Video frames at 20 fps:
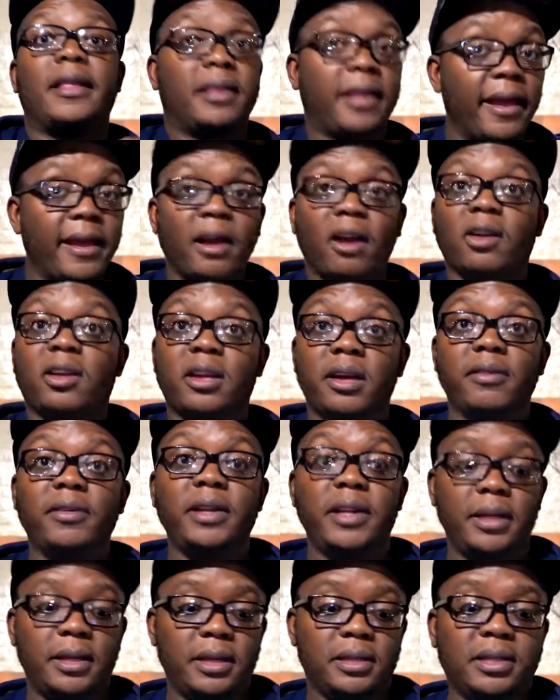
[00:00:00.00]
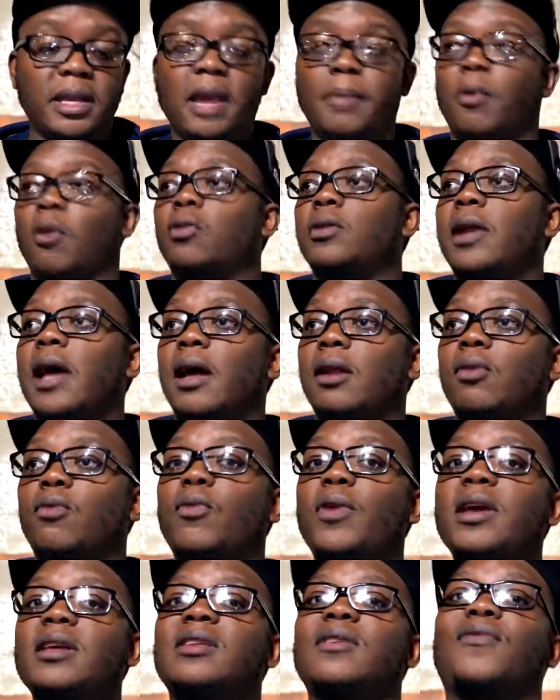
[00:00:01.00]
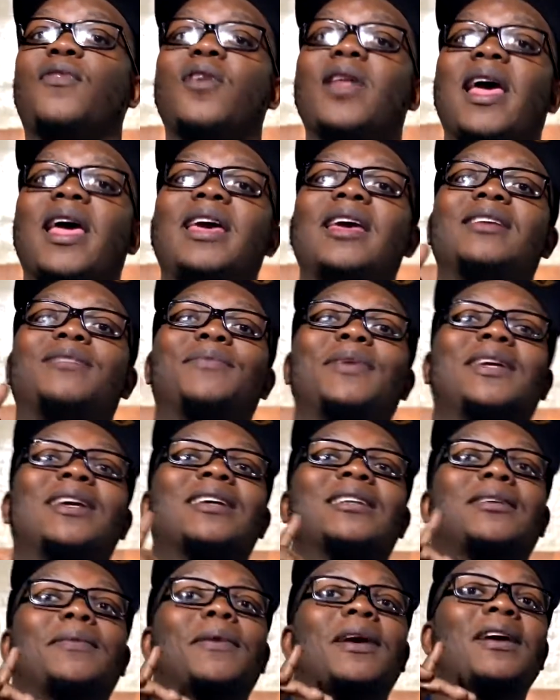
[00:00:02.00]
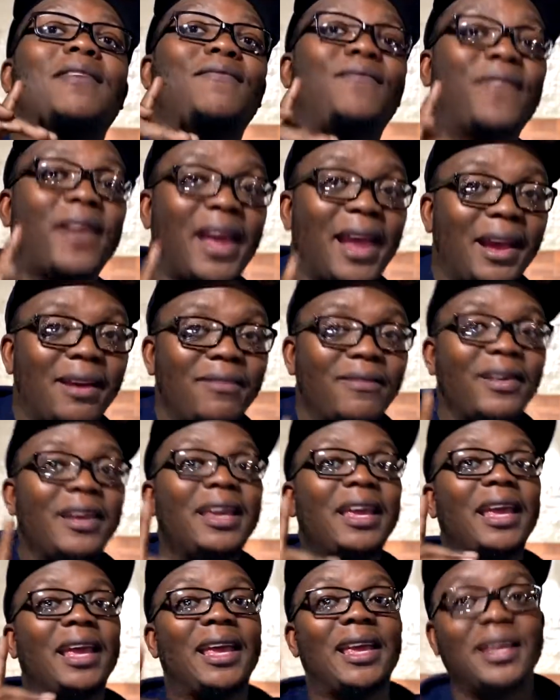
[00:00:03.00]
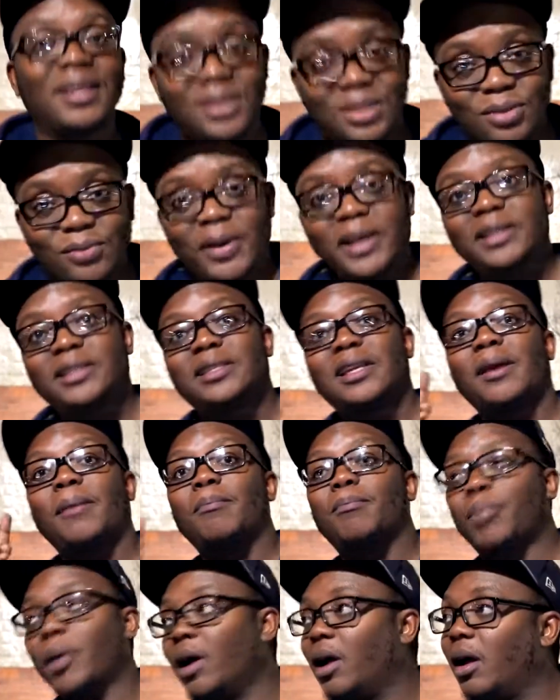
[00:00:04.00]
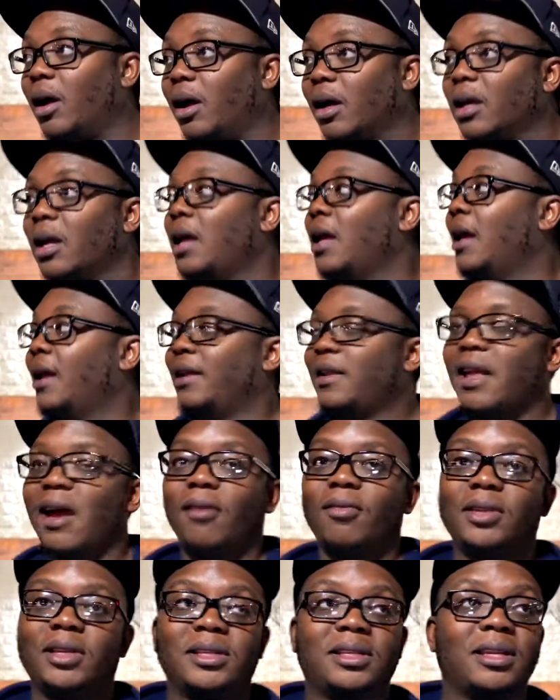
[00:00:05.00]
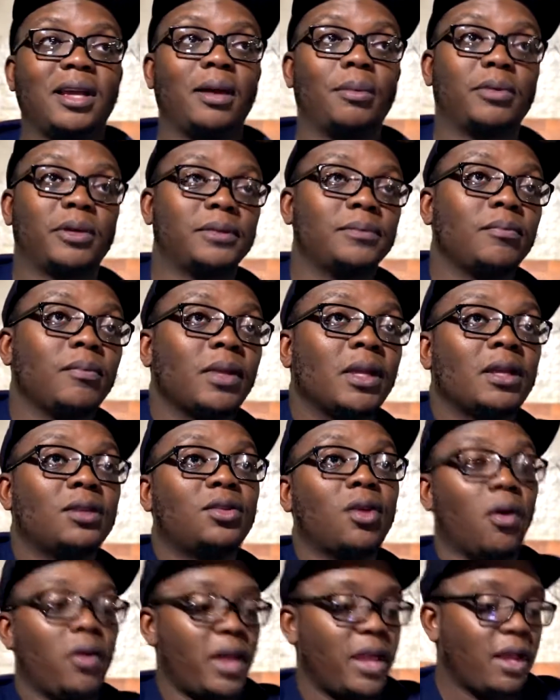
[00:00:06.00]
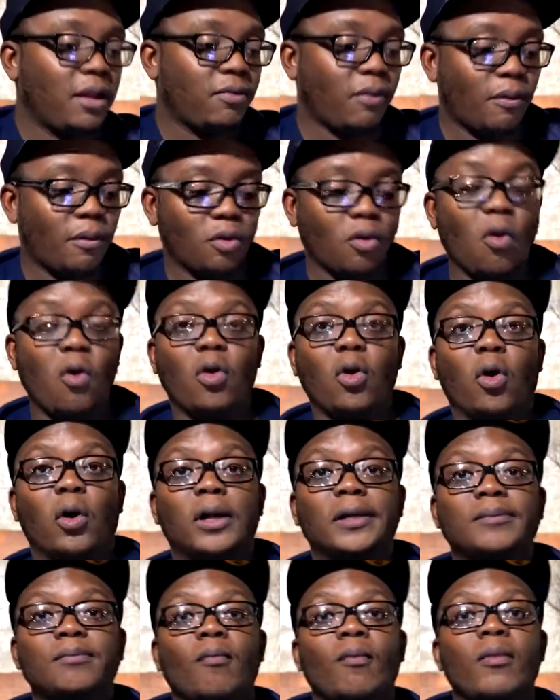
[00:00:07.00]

they are currently disabled. Now the reason for that is because of a very interesting bug that was discovered. So here's what was going on.